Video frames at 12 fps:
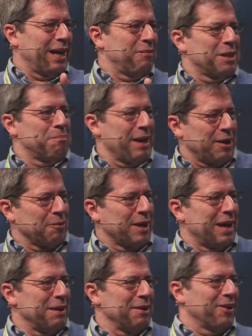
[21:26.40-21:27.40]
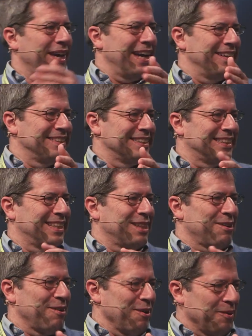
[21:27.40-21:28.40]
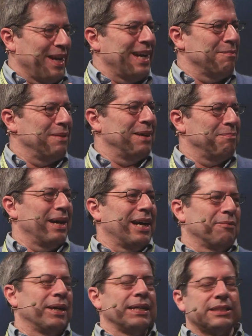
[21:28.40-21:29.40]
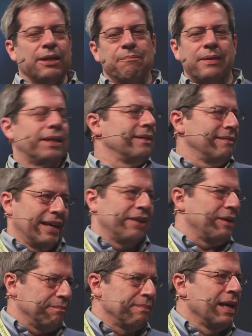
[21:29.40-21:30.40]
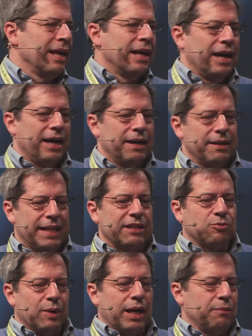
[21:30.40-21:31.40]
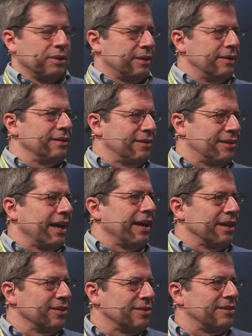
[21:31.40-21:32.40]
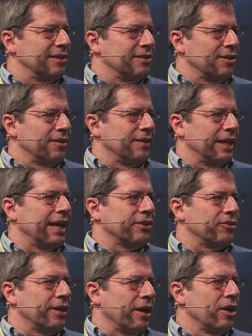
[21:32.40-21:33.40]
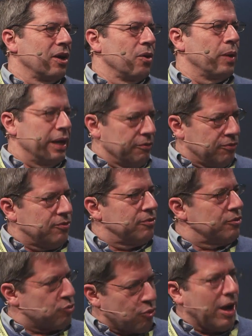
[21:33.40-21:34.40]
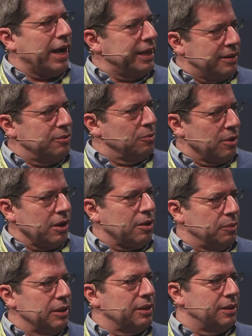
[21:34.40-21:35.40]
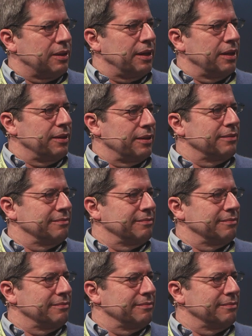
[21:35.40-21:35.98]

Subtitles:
with a better way. You can't just throw away a bad way. So anyway, that's what I would say is sort of the answer there. We have tried to work with the